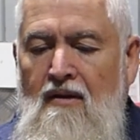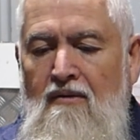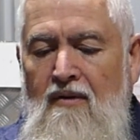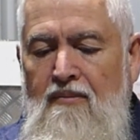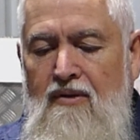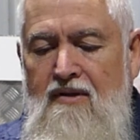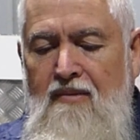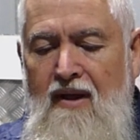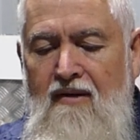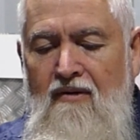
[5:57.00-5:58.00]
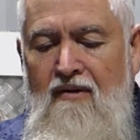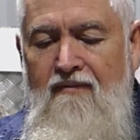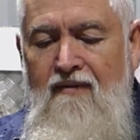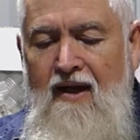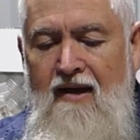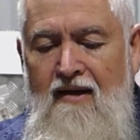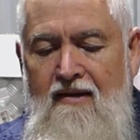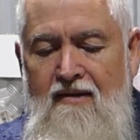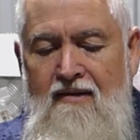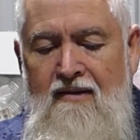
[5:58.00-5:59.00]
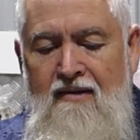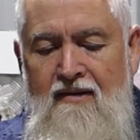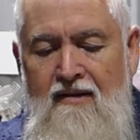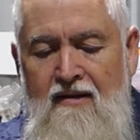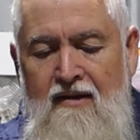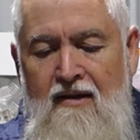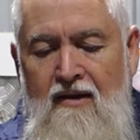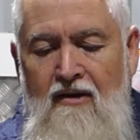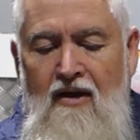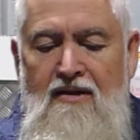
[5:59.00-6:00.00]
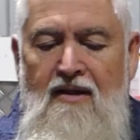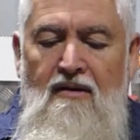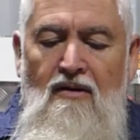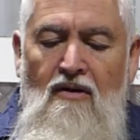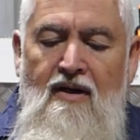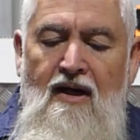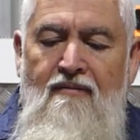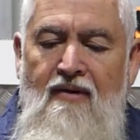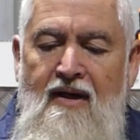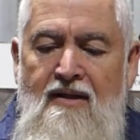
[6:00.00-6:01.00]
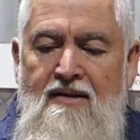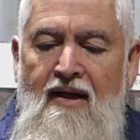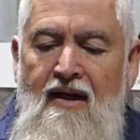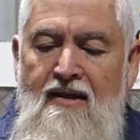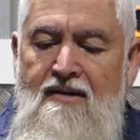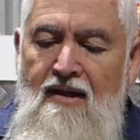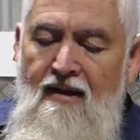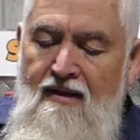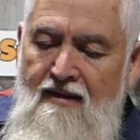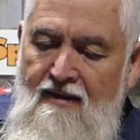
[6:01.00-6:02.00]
we put the spanner on the flat. I usually lock it over against a head stud.